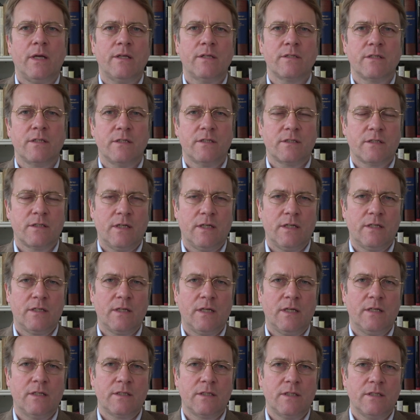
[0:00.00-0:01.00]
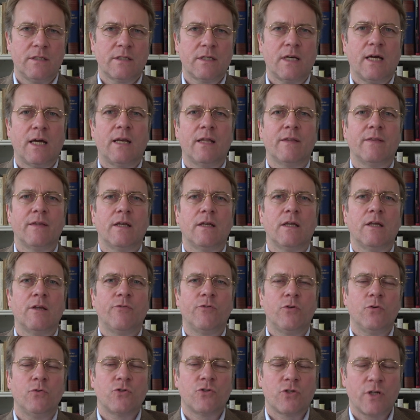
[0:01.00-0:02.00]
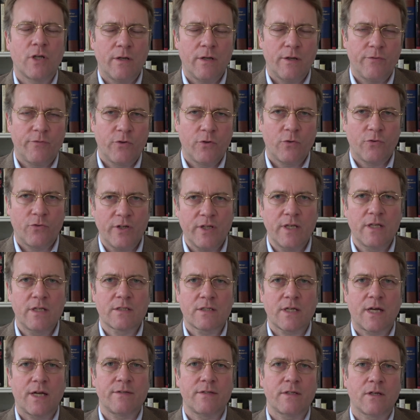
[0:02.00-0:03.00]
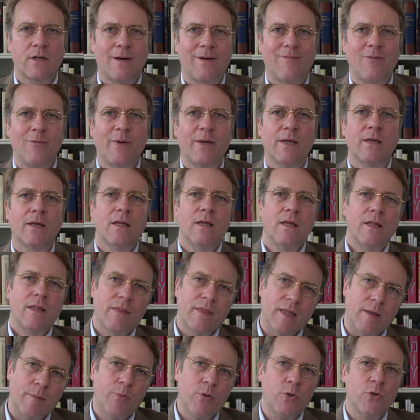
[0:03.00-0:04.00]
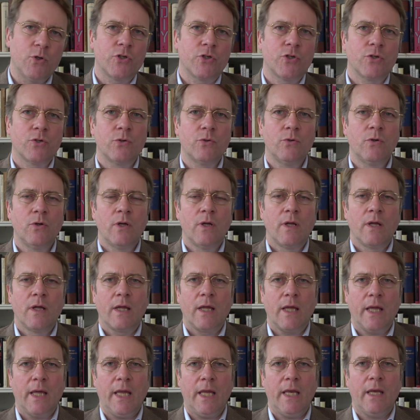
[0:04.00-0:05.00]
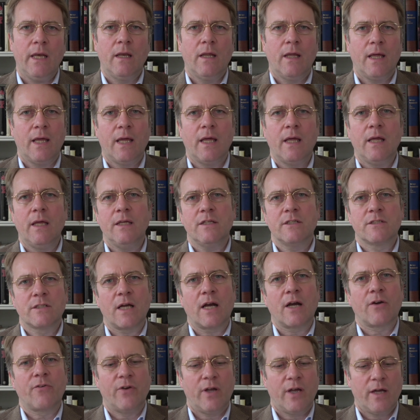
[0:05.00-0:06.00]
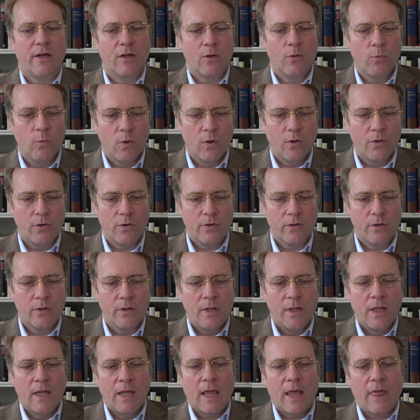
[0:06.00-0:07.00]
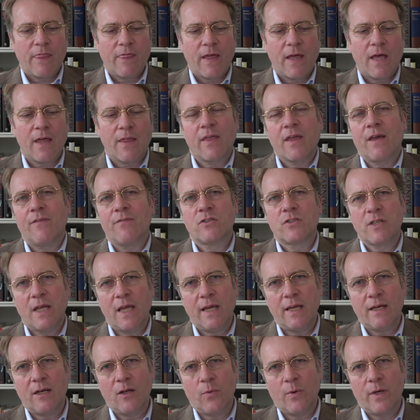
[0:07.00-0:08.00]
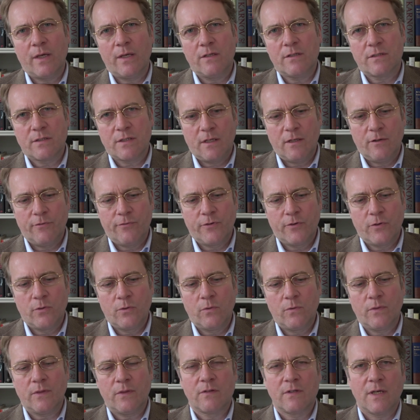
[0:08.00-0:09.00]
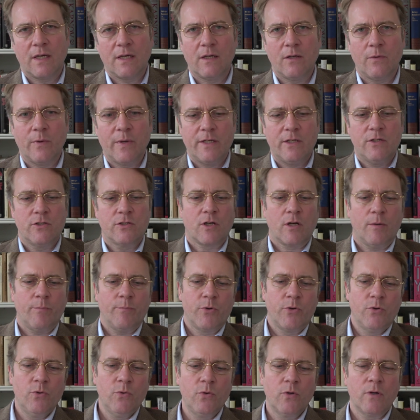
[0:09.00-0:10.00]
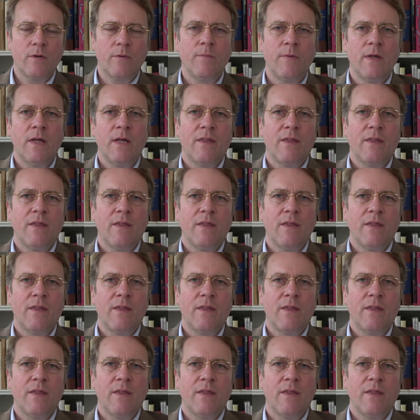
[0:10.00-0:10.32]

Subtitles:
It's deciding that if you criticize the government, they put you in a psychiatric ward. There, they have taken away his telephone, taken away his computer.